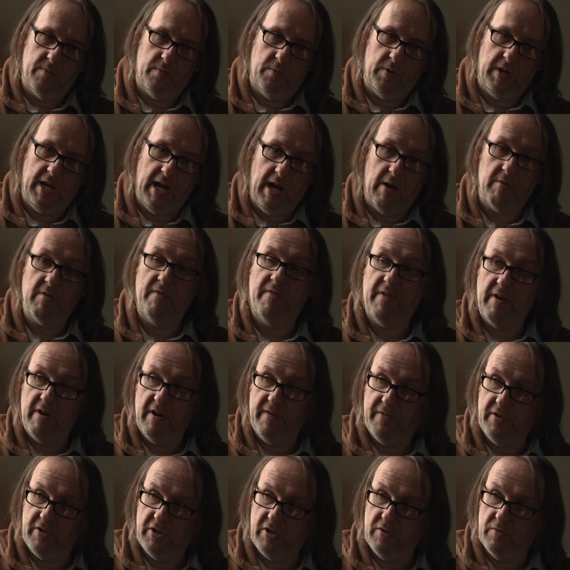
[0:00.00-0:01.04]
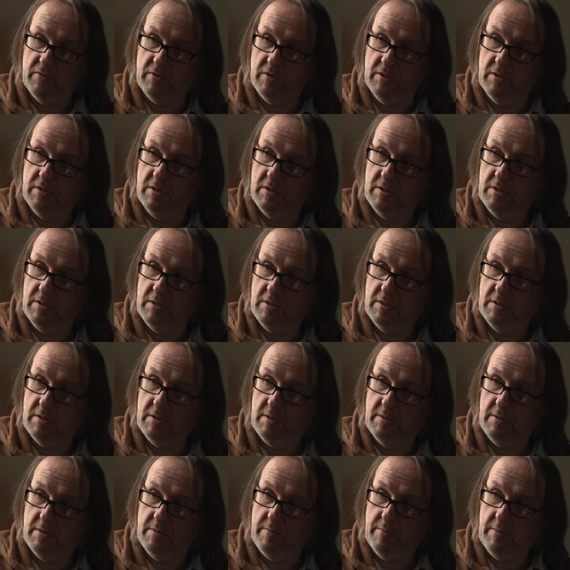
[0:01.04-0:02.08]
We are a very visual
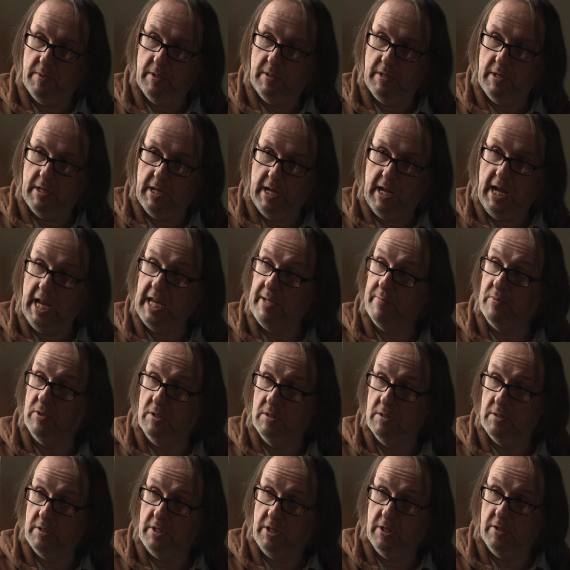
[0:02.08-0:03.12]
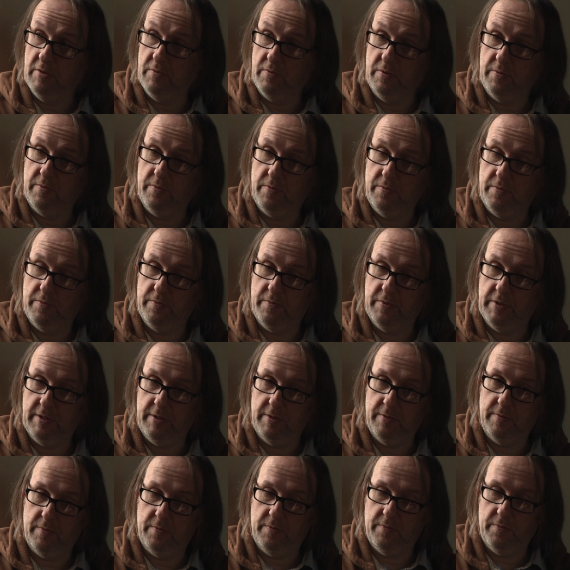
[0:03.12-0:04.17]
animal, you know,
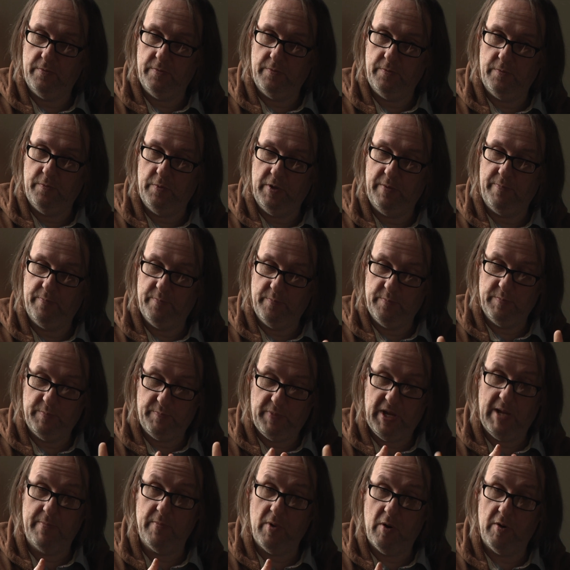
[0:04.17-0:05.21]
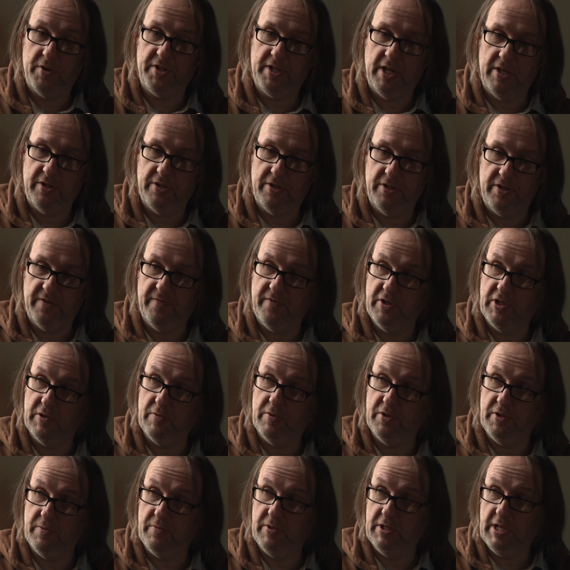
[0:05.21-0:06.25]
we, we pay more attention to
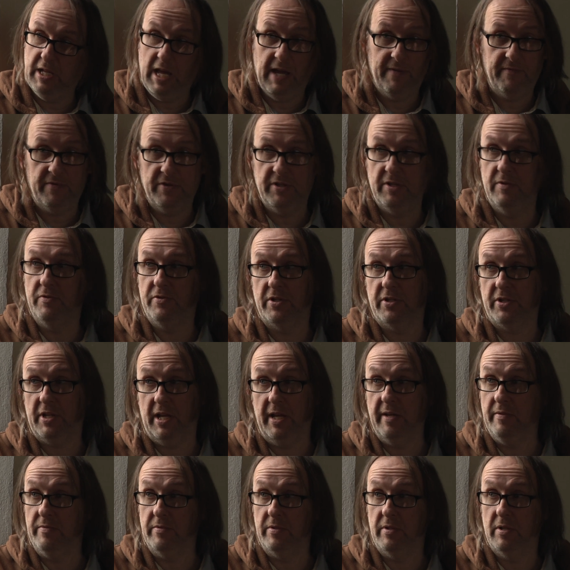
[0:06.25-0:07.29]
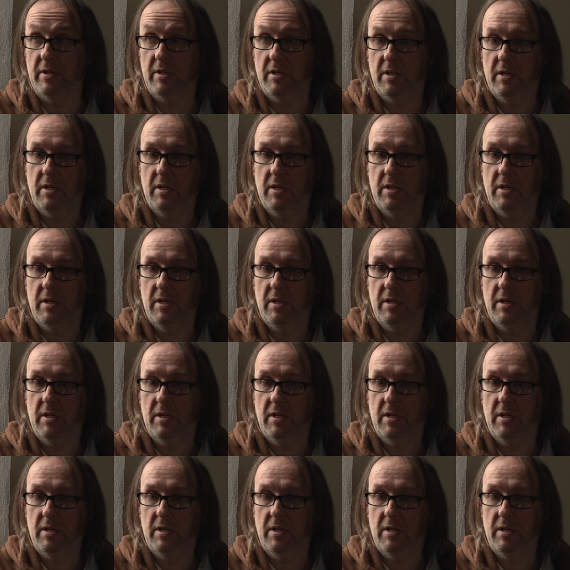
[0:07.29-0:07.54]
visuals than we ever do to sound,